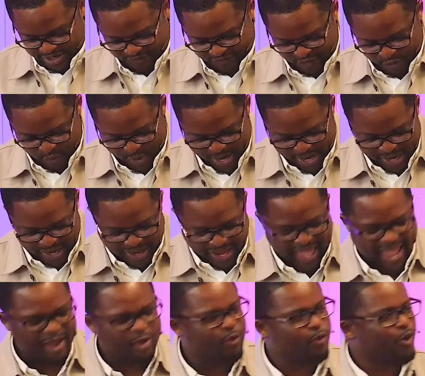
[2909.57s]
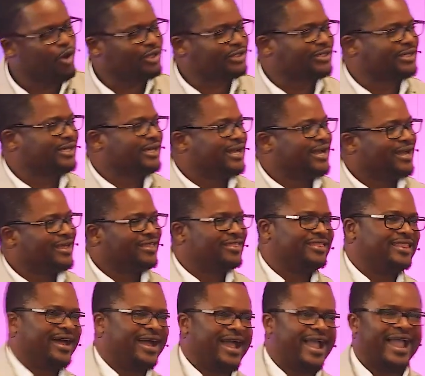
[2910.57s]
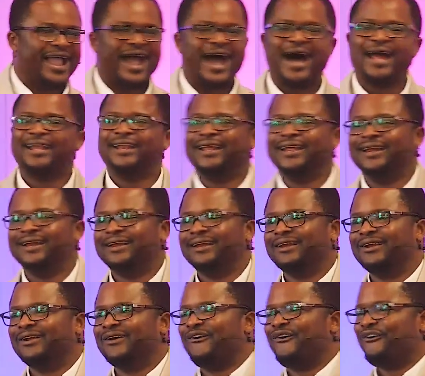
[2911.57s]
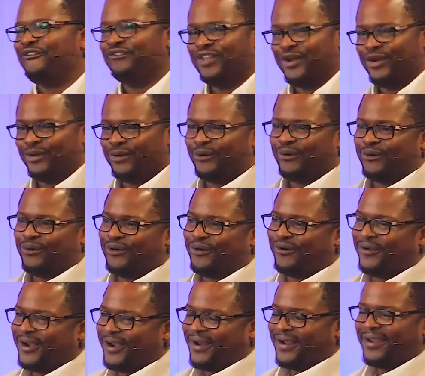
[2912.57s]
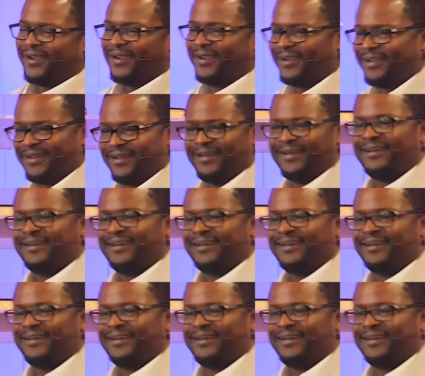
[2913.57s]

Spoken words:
watered everywhere, like what? The garden of the Lord.